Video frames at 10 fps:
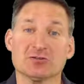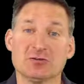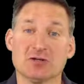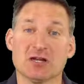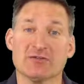
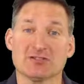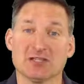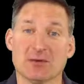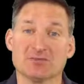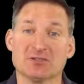unit of a
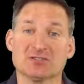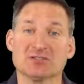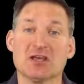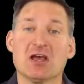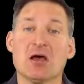substance,
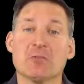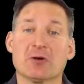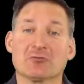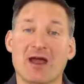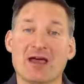
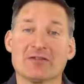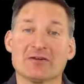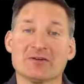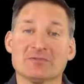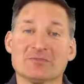but
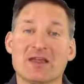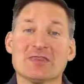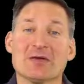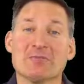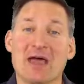rather
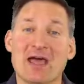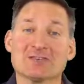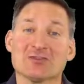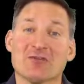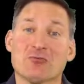the
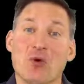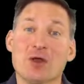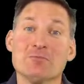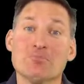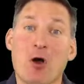mass of
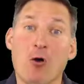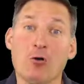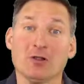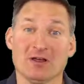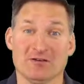1
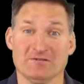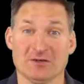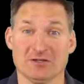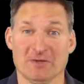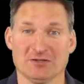mole of
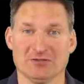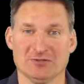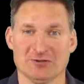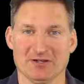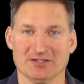fundamental
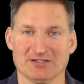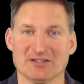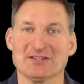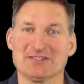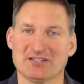units,
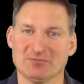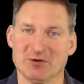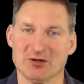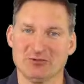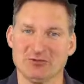
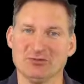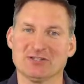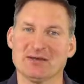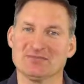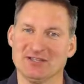6.02
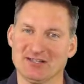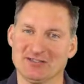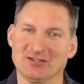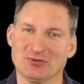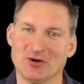times 10 to
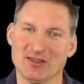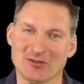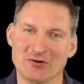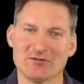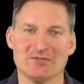the
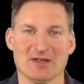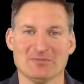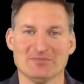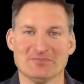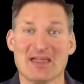23rd of them.
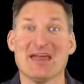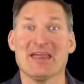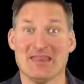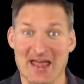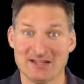
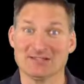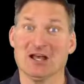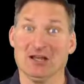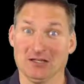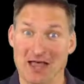That's
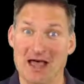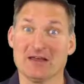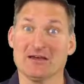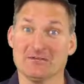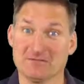a
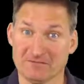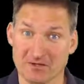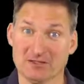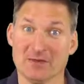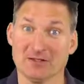lot of
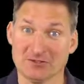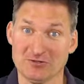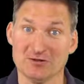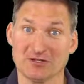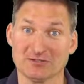fundamental
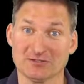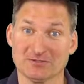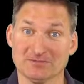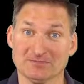units.